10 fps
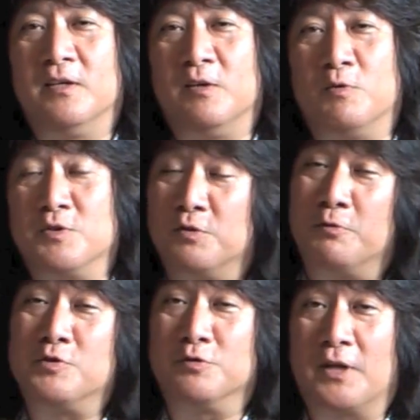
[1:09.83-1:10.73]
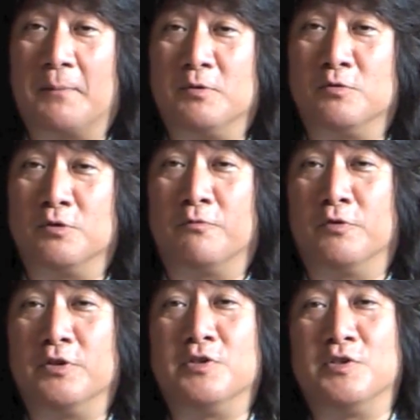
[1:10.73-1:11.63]
was on the original Captain Cook
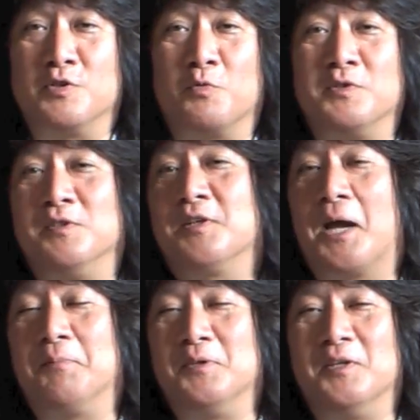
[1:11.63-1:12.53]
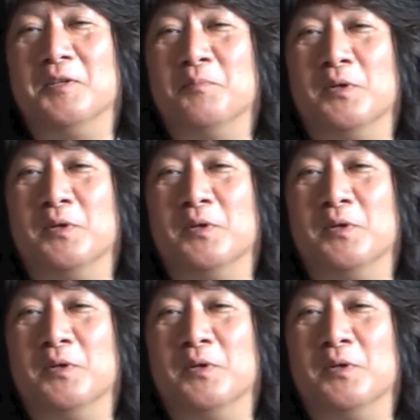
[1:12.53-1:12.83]
voyage. He just wasn't the captain yet.